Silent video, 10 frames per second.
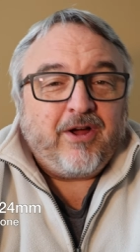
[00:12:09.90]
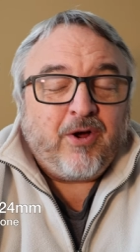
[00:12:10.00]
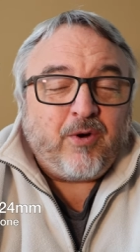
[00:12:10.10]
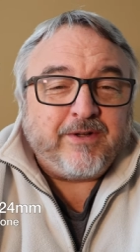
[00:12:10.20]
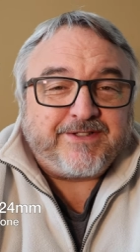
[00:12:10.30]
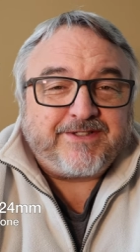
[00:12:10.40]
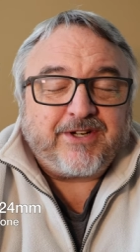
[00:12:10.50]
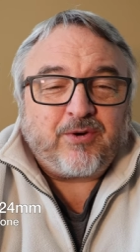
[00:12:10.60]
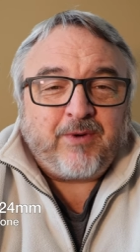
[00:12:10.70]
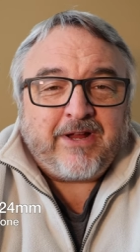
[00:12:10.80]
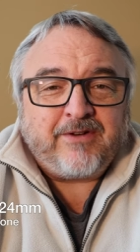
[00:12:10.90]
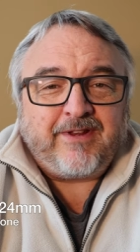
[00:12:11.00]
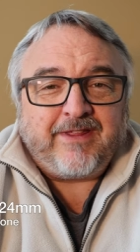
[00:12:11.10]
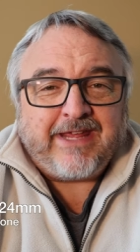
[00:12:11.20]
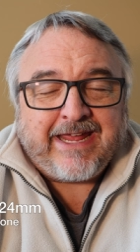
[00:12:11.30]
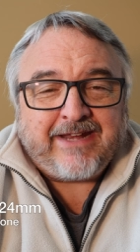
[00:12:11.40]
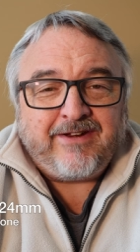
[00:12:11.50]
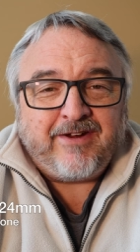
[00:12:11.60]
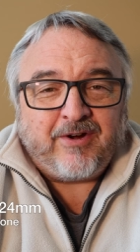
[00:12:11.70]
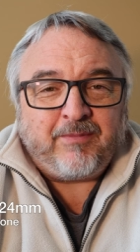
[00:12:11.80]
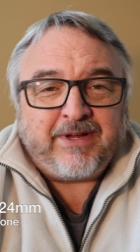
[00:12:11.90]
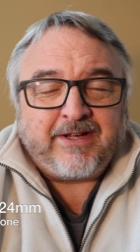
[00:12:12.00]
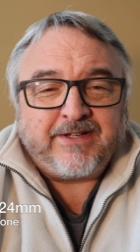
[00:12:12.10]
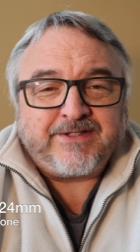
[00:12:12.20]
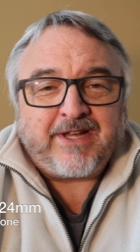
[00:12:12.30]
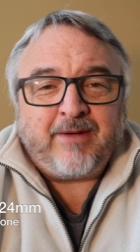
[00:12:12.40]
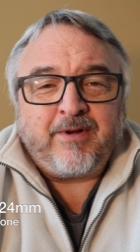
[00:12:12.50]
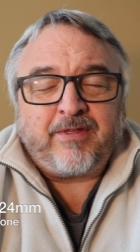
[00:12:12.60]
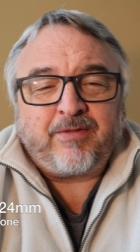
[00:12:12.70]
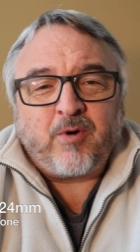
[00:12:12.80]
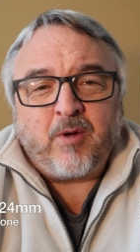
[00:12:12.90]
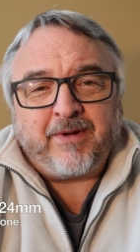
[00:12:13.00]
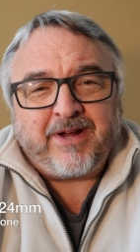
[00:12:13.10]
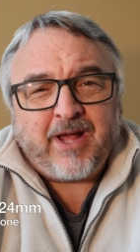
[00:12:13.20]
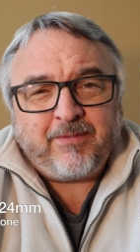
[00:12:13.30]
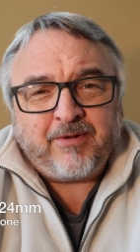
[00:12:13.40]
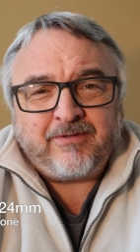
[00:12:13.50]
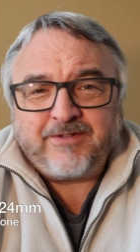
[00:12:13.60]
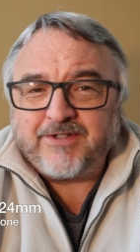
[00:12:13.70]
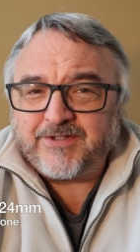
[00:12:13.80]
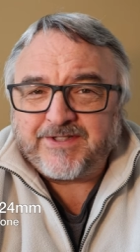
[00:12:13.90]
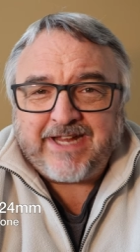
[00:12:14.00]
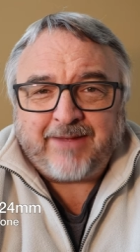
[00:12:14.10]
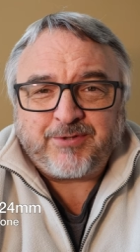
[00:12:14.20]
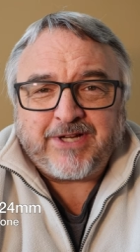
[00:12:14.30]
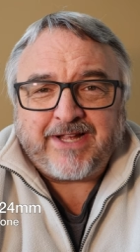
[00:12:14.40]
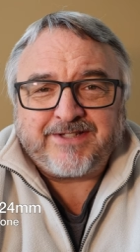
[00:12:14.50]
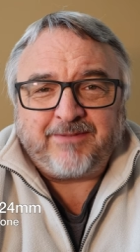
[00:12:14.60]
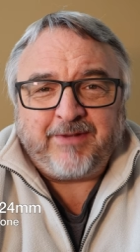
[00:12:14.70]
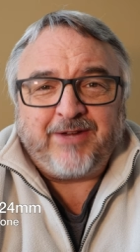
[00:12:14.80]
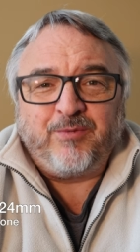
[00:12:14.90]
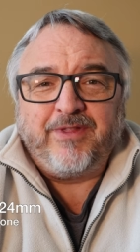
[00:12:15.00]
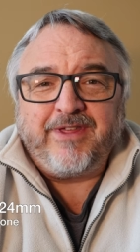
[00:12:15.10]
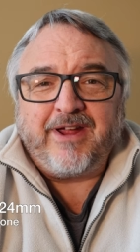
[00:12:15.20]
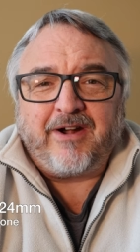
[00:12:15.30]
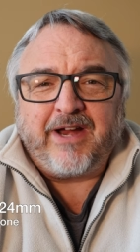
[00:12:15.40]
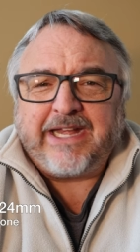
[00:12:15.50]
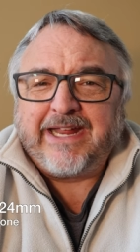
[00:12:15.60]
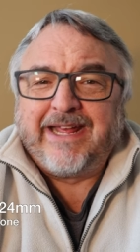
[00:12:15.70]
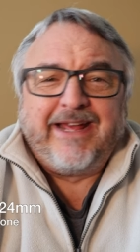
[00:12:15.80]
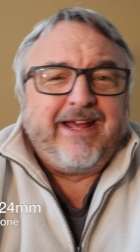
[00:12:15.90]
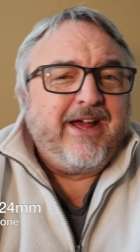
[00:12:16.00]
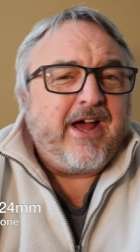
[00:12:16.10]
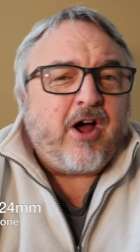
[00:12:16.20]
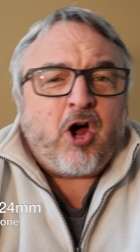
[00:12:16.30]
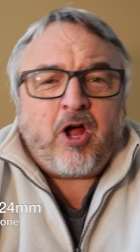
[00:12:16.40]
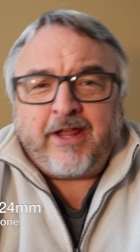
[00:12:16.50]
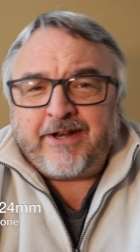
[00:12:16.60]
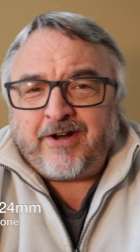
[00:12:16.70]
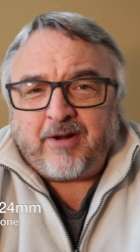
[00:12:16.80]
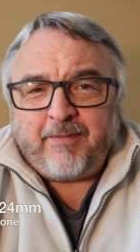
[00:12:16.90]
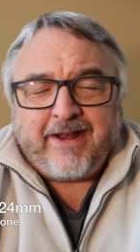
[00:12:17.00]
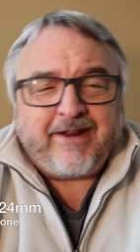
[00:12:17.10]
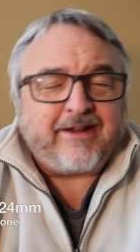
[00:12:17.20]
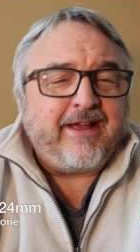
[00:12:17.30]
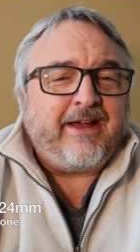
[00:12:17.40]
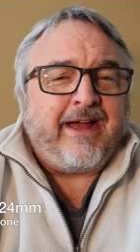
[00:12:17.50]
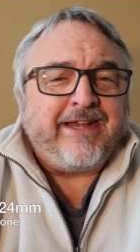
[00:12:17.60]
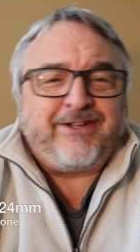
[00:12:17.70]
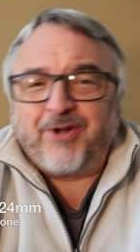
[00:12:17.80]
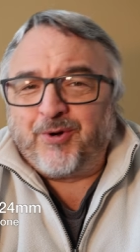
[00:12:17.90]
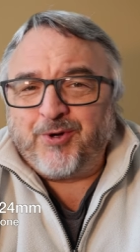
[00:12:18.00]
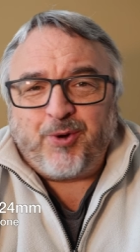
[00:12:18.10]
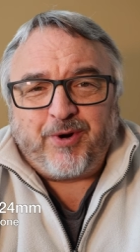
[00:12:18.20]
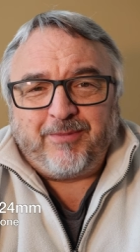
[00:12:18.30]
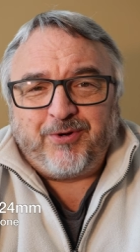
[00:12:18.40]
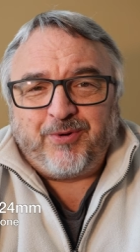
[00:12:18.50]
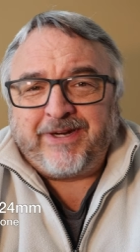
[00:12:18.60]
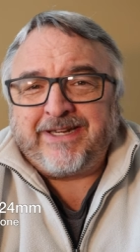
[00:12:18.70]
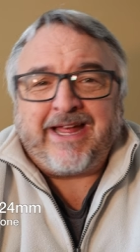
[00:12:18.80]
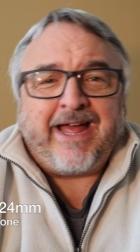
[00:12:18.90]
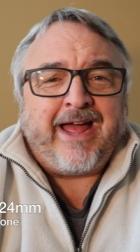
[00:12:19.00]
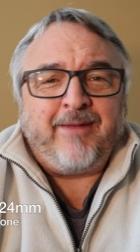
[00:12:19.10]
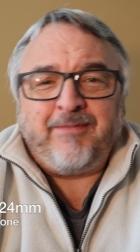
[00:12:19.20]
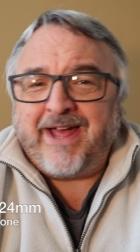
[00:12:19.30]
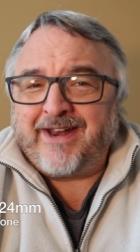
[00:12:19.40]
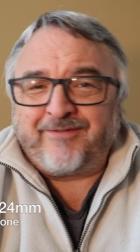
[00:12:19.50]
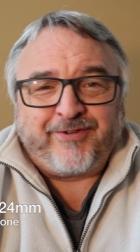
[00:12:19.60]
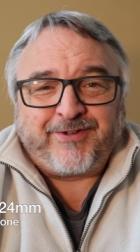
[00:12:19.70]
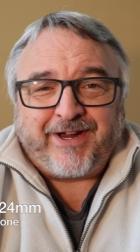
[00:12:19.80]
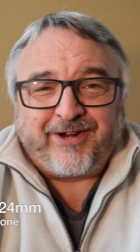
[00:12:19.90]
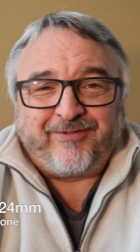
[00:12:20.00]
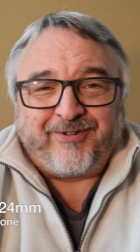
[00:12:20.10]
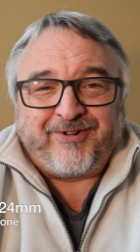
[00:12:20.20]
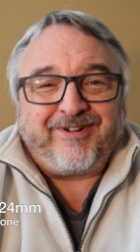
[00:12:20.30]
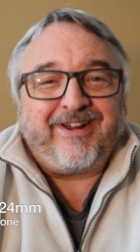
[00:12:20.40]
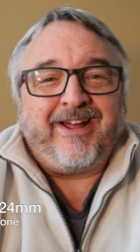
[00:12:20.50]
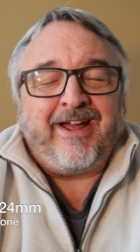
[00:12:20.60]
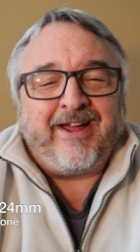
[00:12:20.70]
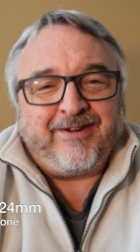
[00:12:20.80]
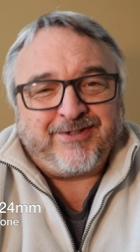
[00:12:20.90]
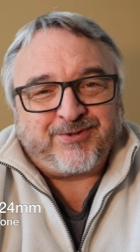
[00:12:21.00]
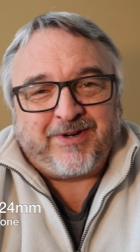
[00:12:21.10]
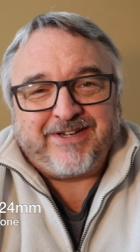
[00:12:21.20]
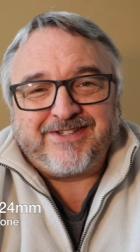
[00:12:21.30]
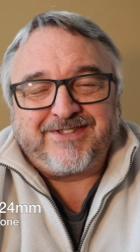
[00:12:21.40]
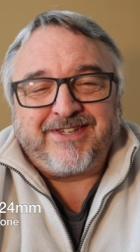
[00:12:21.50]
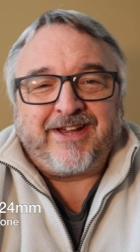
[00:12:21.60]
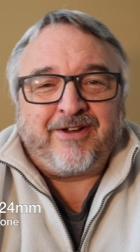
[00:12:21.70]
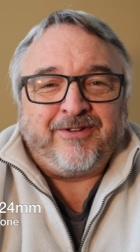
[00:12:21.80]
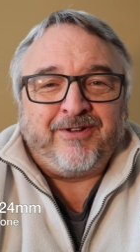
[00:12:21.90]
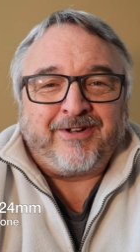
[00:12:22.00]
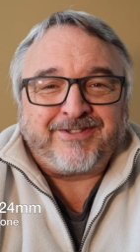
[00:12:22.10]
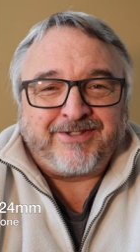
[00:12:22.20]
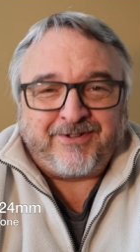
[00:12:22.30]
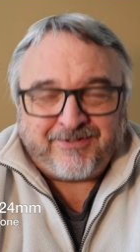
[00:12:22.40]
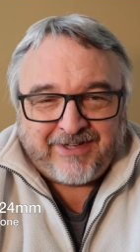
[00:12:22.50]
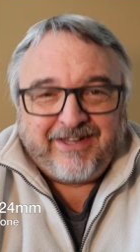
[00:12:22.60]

Oh, and stick around to the end here because I'm going to throw up a couple snapshots I made with the R eight, all on automatic. I don't know what I'm doing. I'm not a photographer. I just wanted to see how it looked. So